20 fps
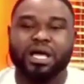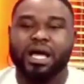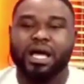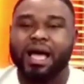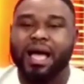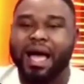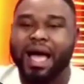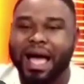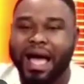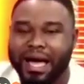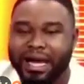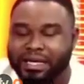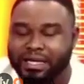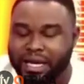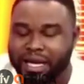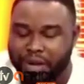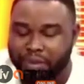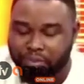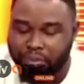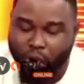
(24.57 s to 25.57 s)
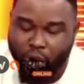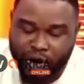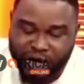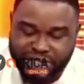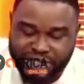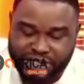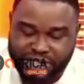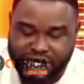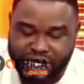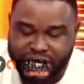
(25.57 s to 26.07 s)
And a
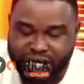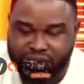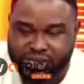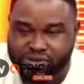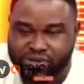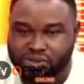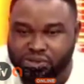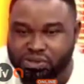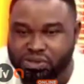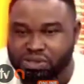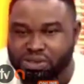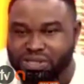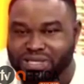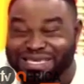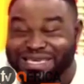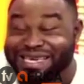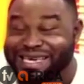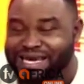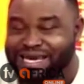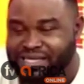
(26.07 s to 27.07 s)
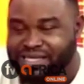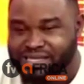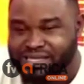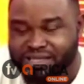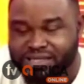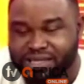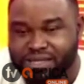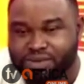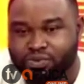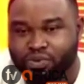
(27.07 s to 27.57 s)
poet is here
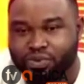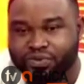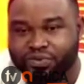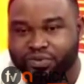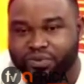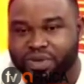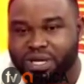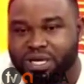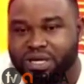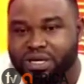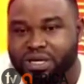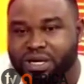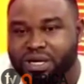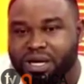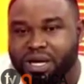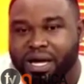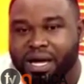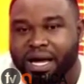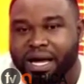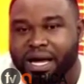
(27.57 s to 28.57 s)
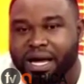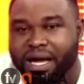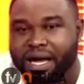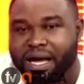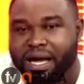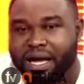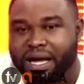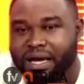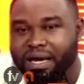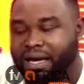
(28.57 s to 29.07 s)
seated with me.
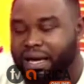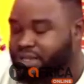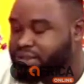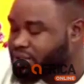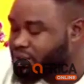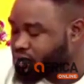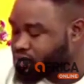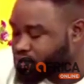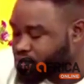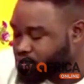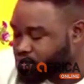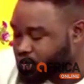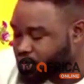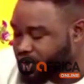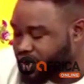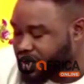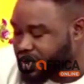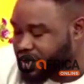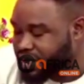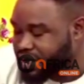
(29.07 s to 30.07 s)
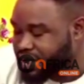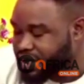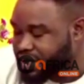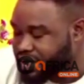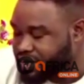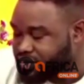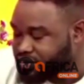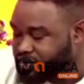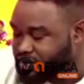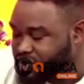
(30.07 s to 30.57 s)
Uh, largely also doing
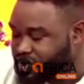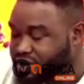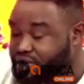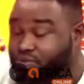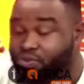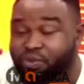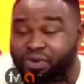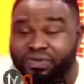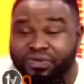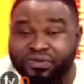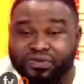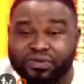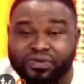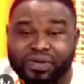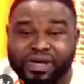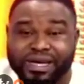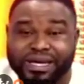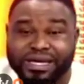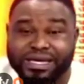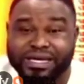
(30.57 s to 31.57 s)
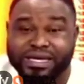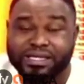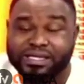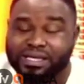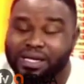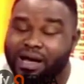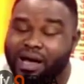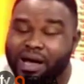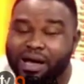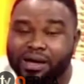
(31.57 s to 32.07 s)
um, it with a
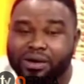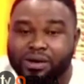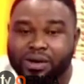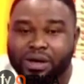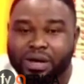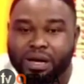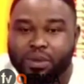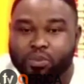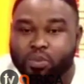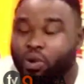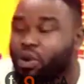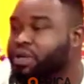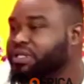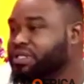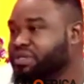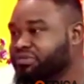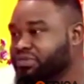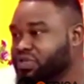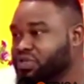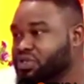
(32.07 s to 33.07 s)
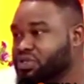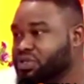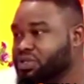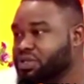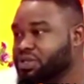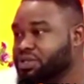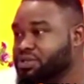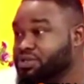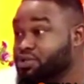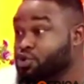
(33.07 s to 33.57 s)
guitar. Poitivist
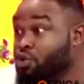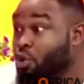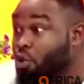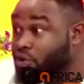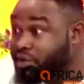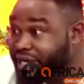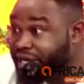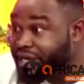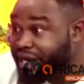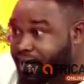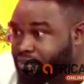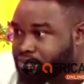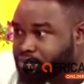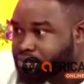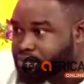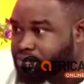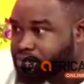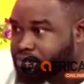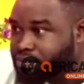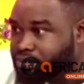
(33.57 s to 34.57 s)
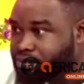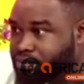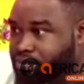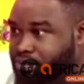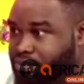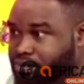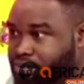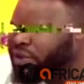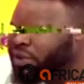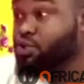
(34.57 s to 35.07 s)
is your name.
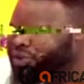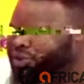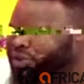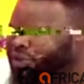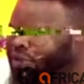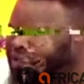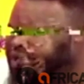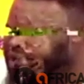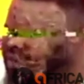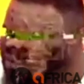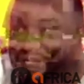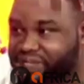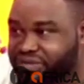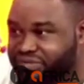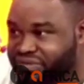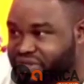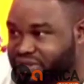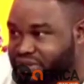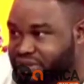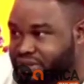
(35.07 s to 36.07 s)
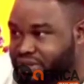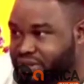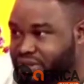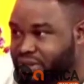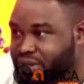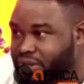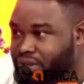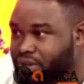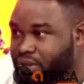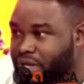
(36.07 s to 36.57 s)
What's poitivist?
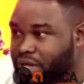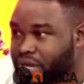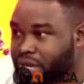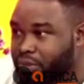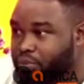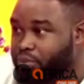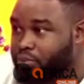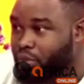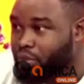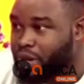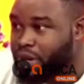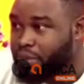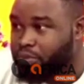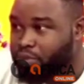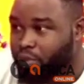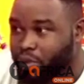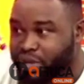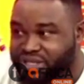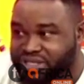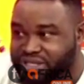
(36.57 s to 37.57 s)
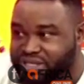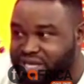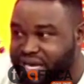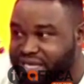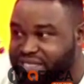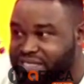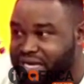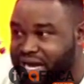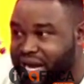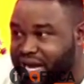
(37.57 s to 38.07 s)
So, a po poet yeah. that
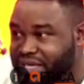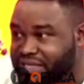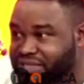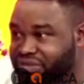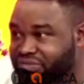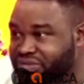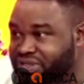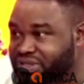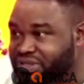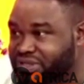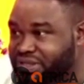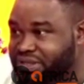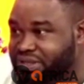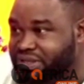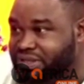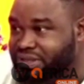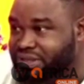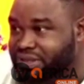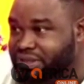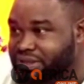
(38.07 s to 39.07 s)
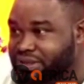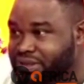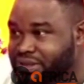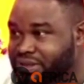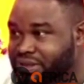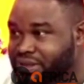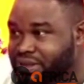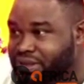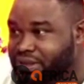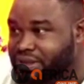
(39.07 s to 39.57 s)
is an activist. Yes, please,
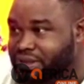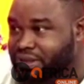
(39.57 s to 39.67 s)
exactly.